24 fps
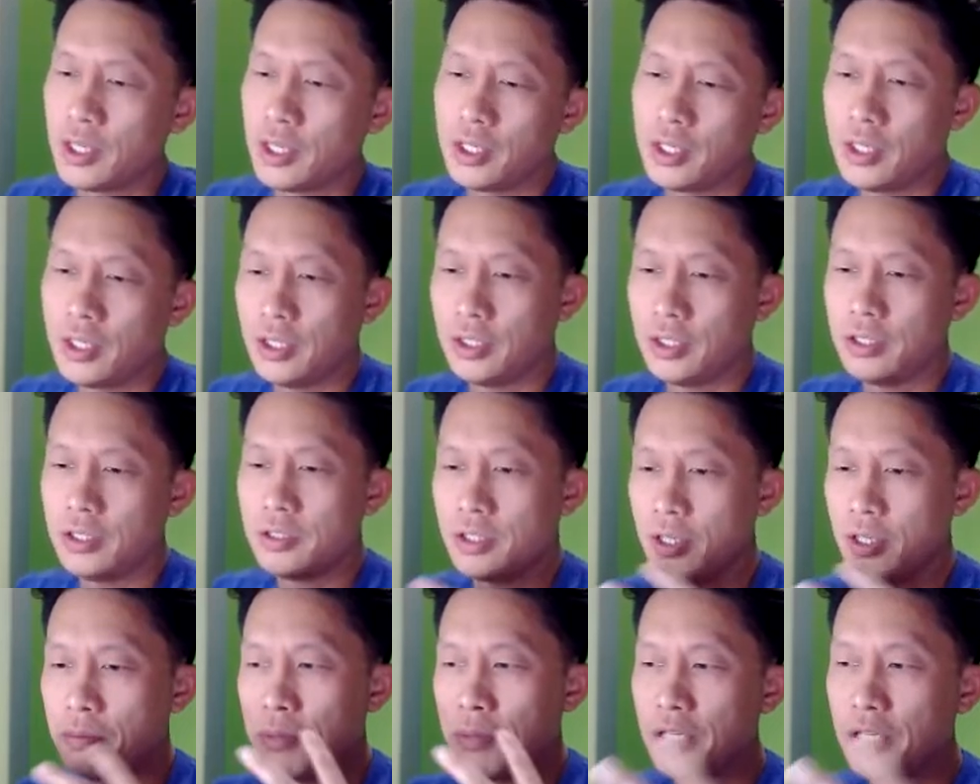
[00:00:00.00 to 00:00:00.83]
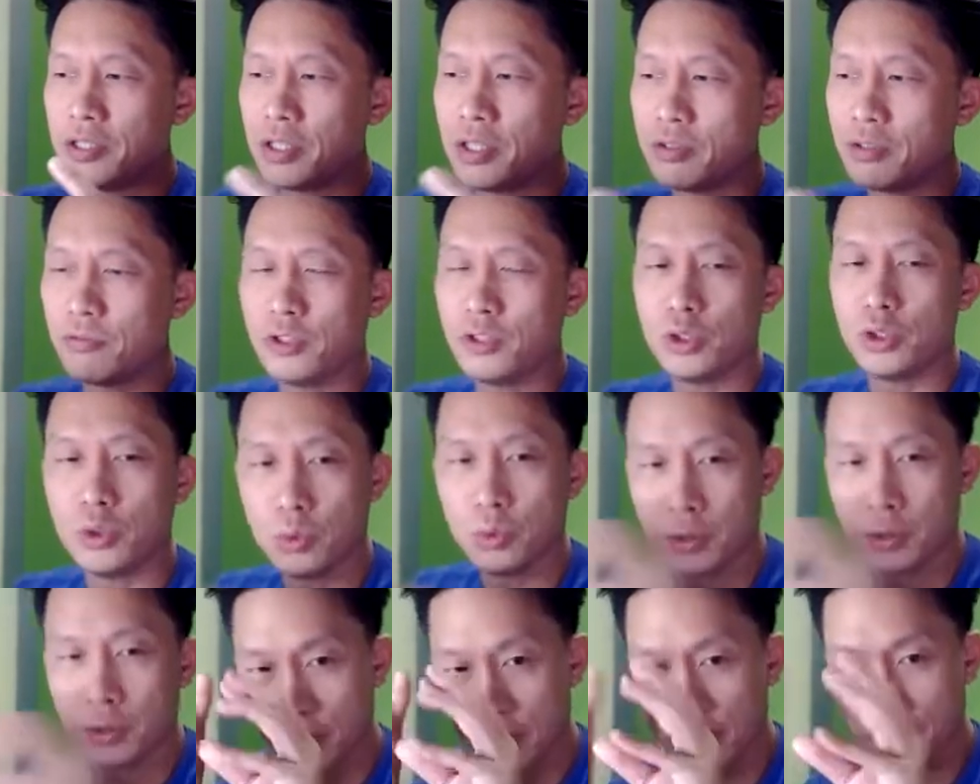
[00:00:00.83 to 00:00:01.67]
It is a basic view
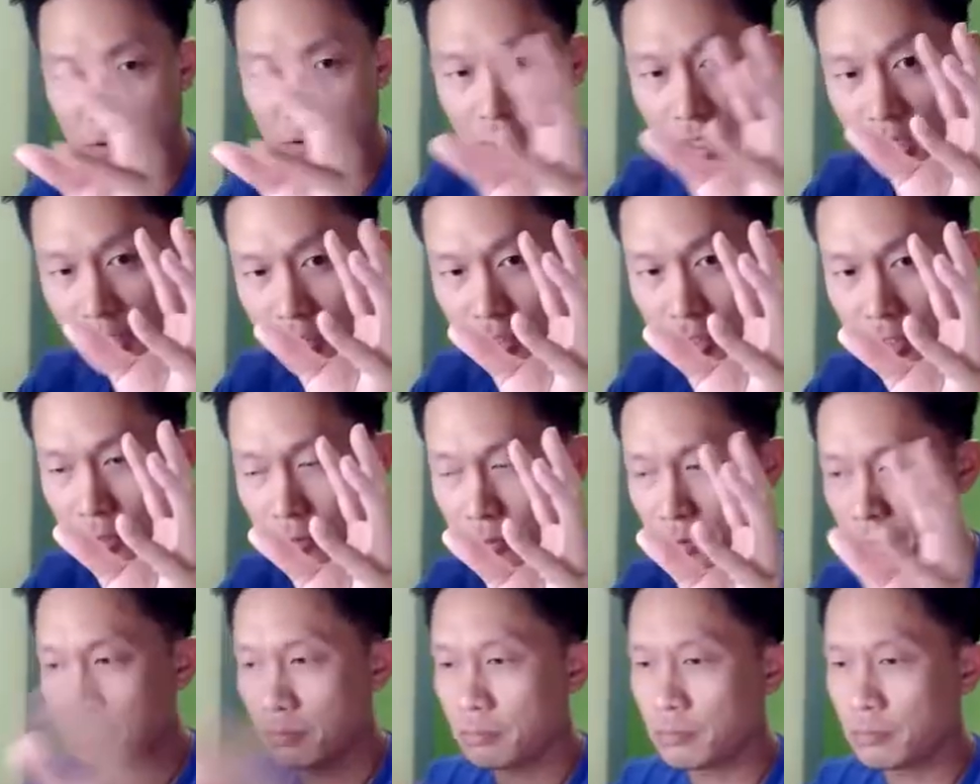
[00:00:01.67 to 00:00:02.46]
with a navigation